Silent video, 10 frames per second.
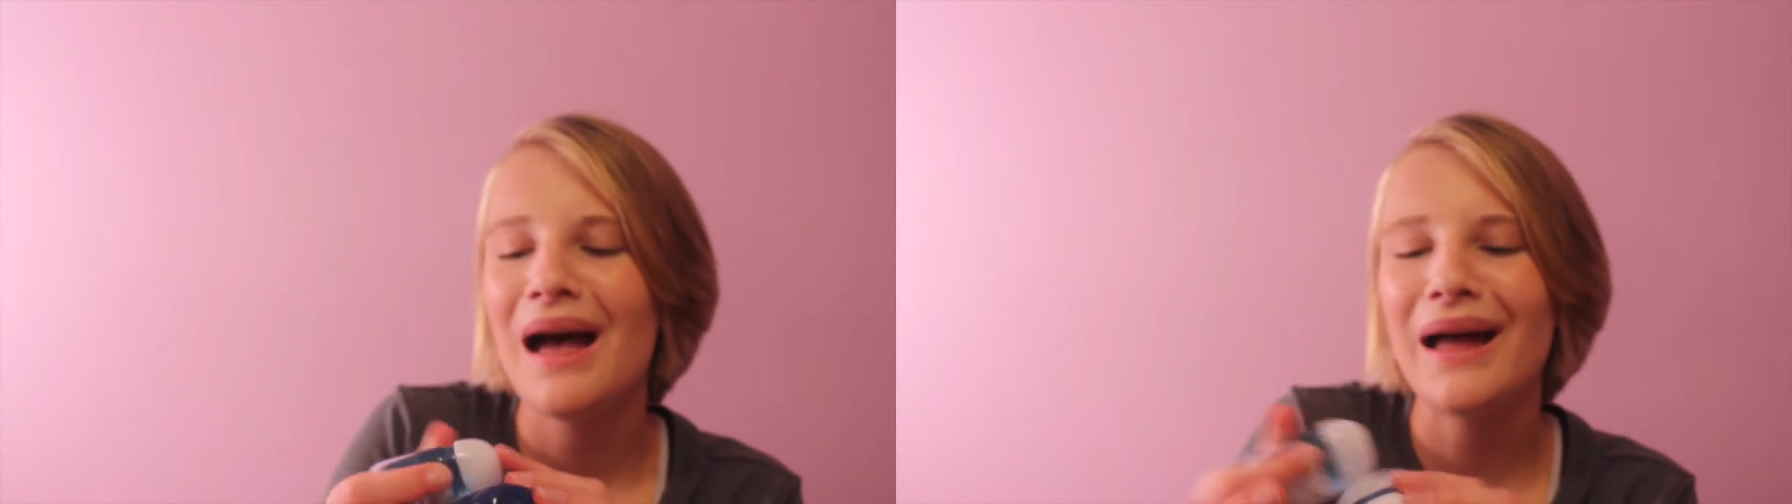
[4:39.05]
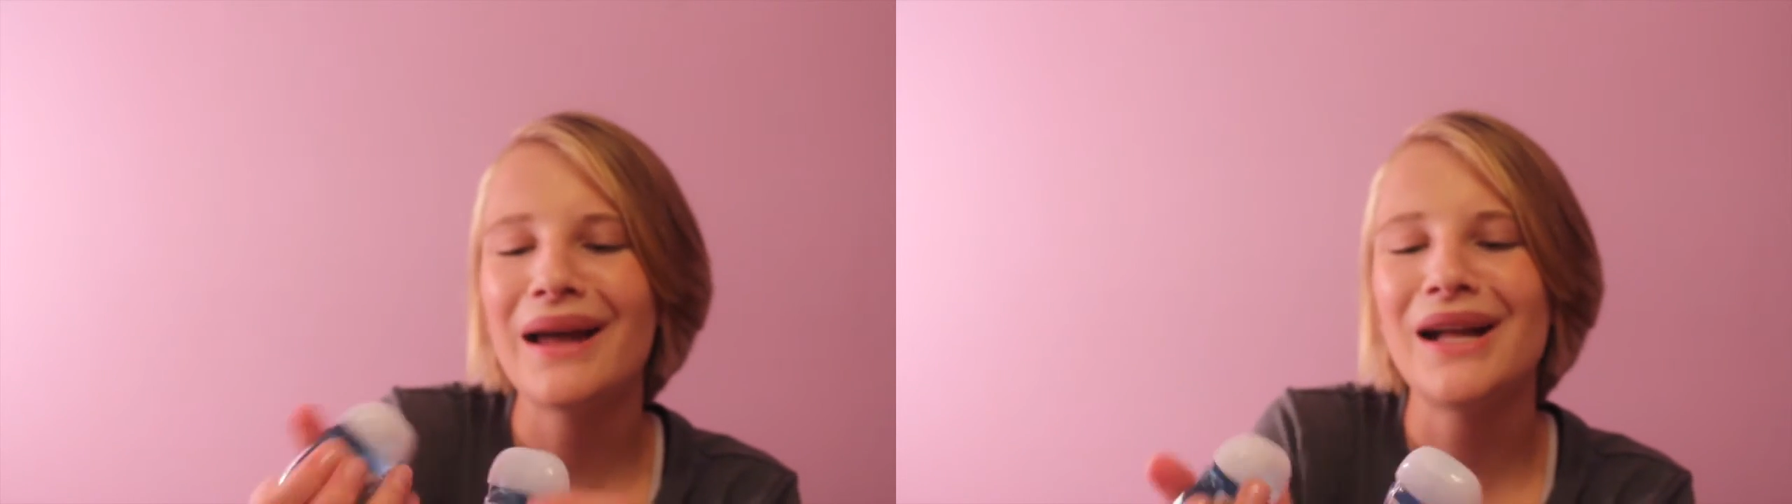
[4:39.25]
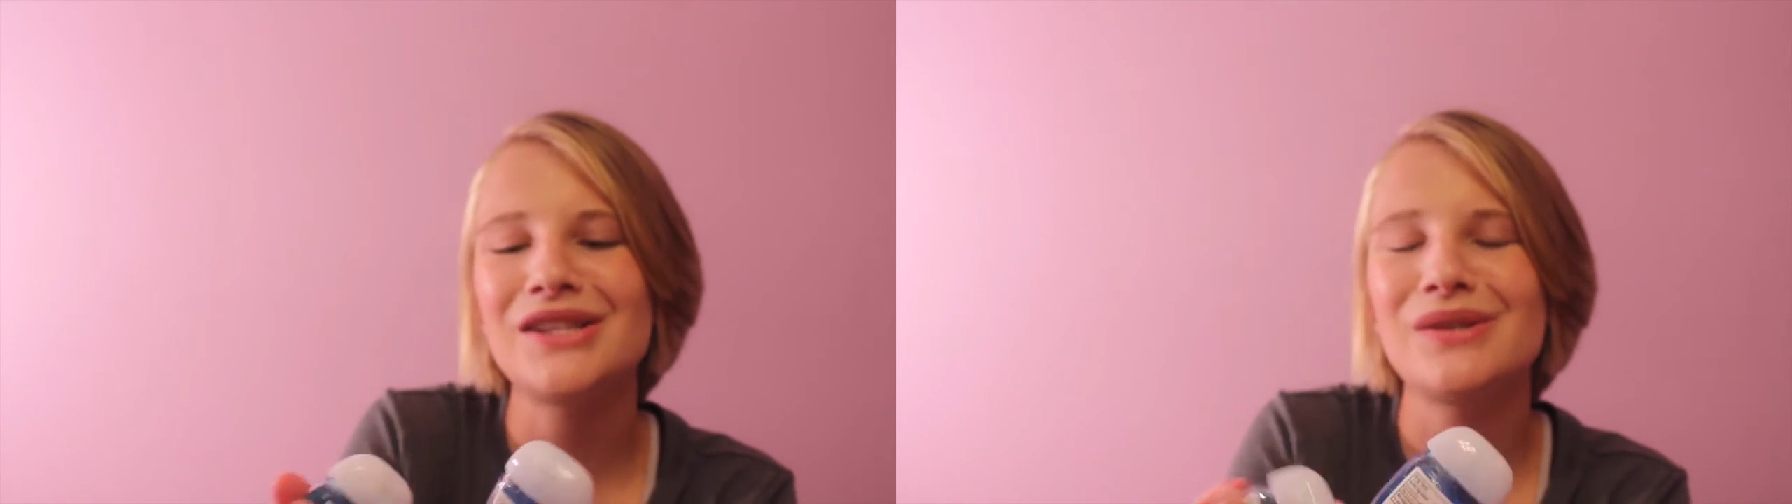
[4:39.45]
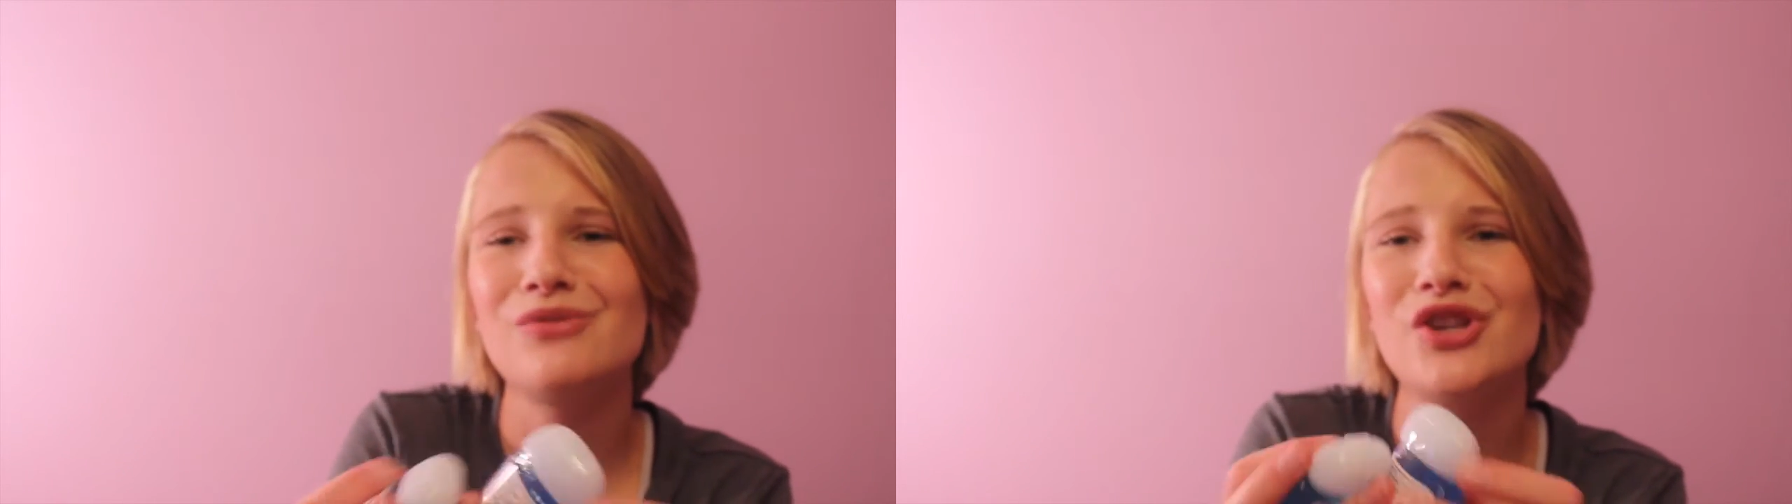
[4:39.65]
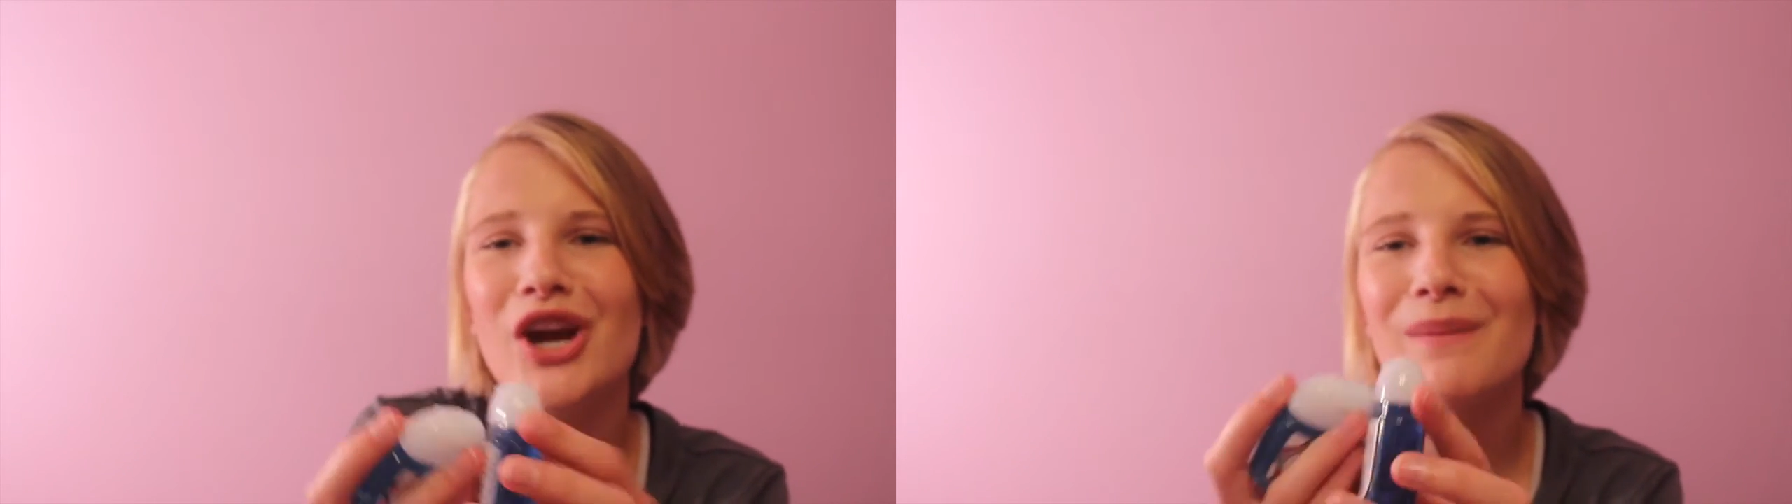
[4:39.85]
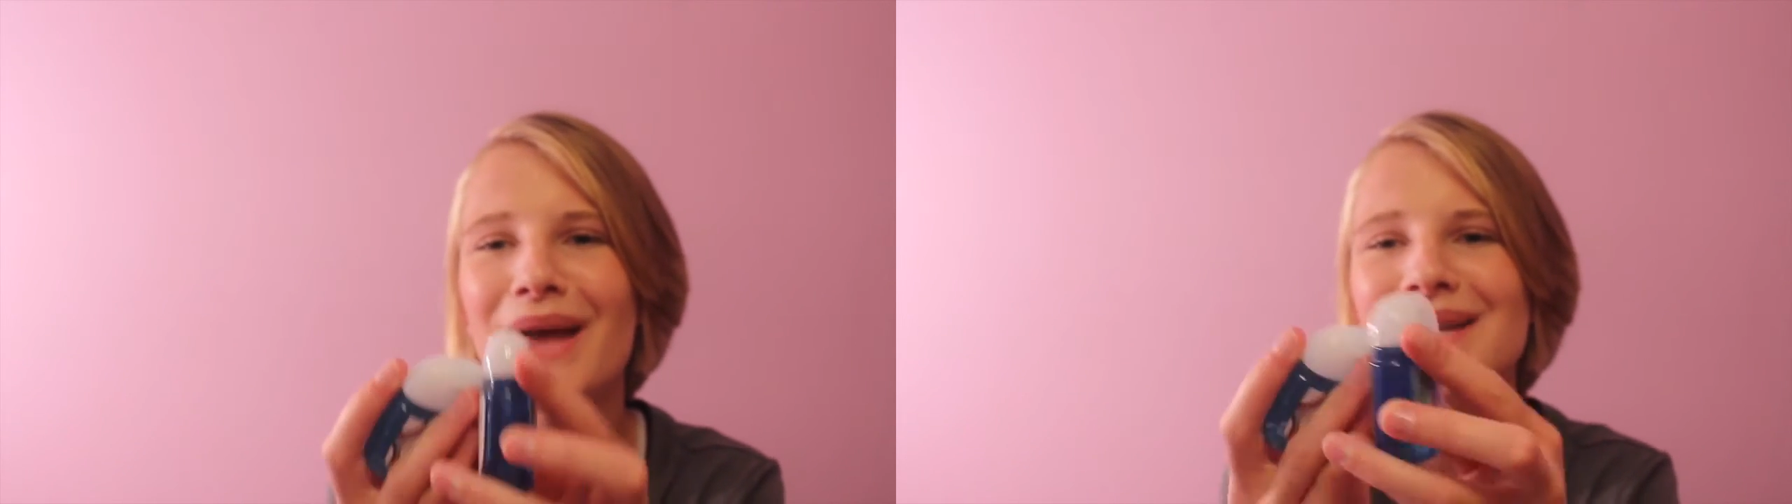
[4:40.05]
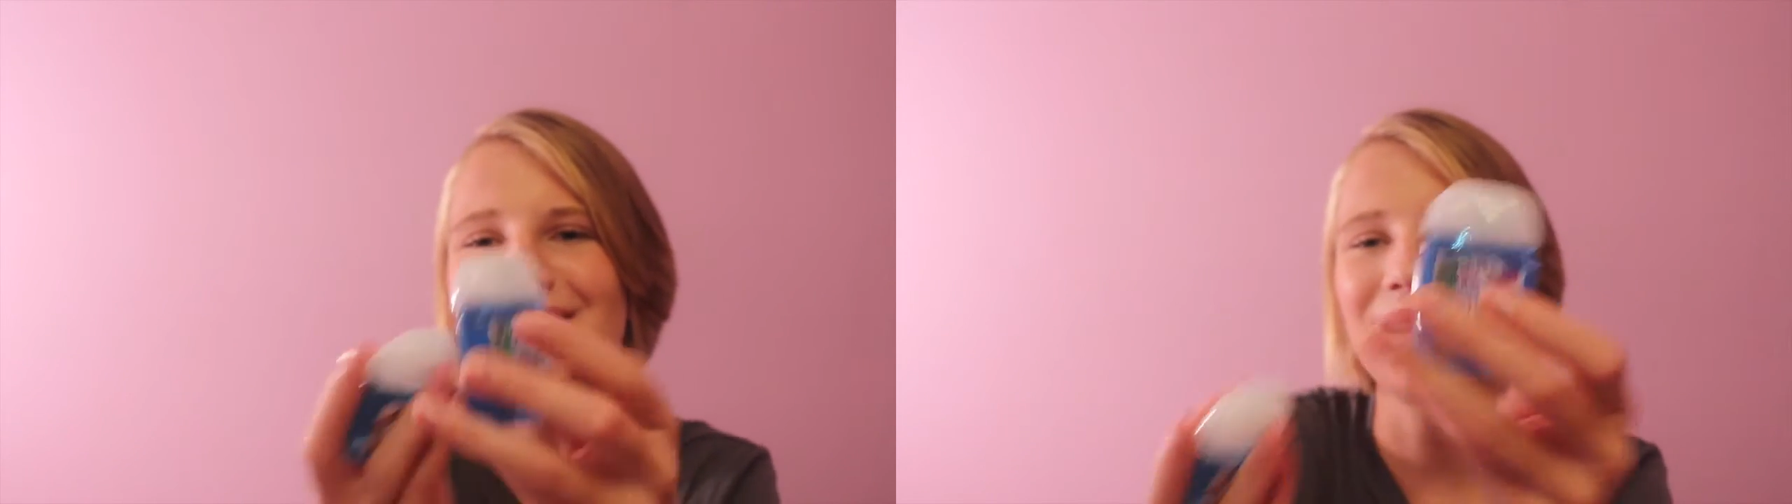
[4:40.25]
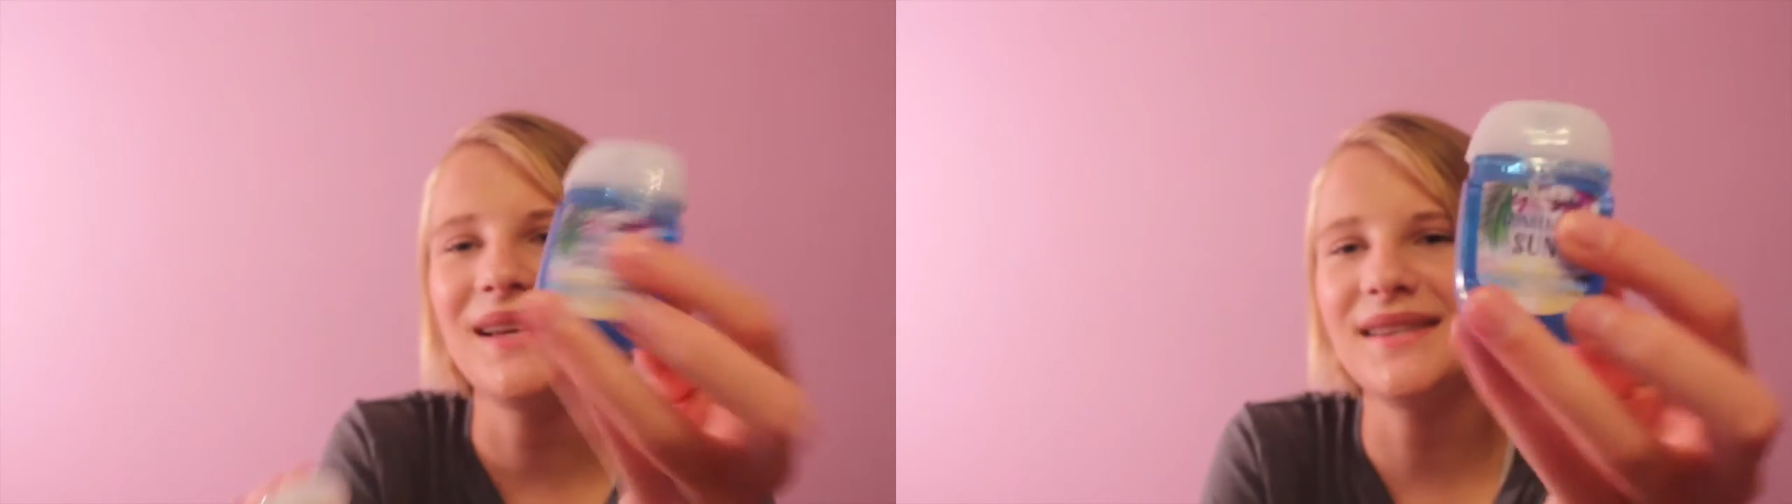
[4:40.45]
I got some
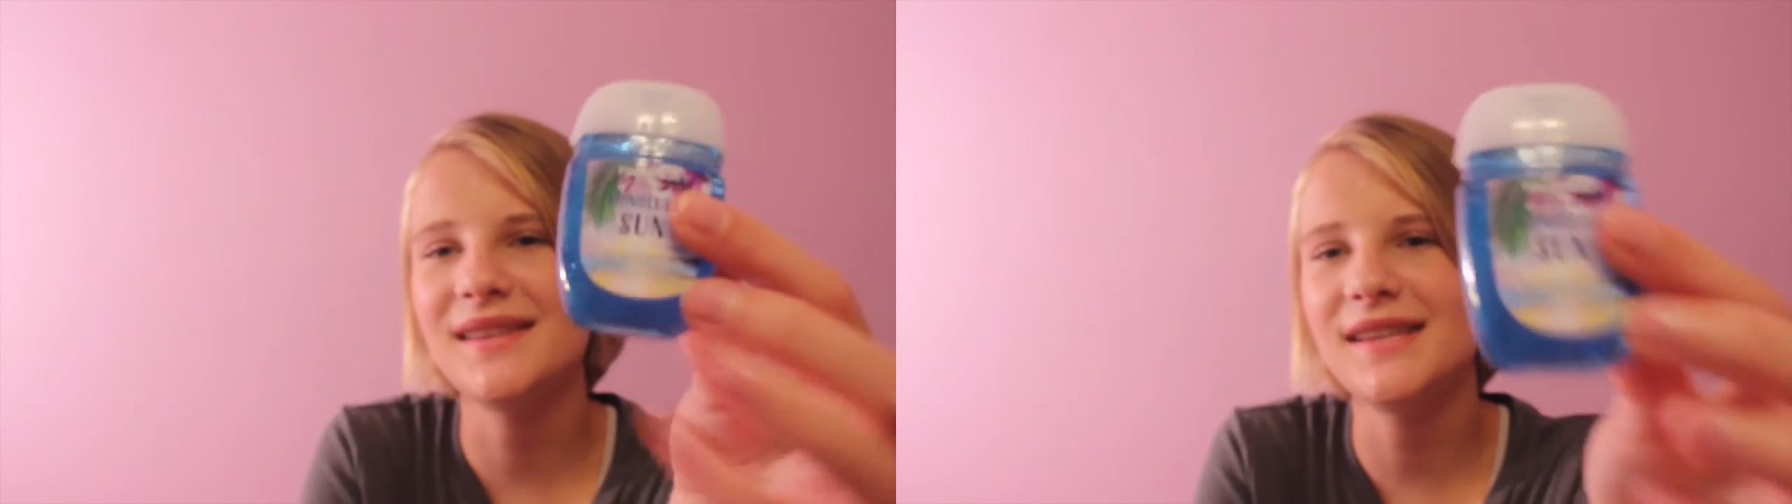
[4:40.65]
Germexes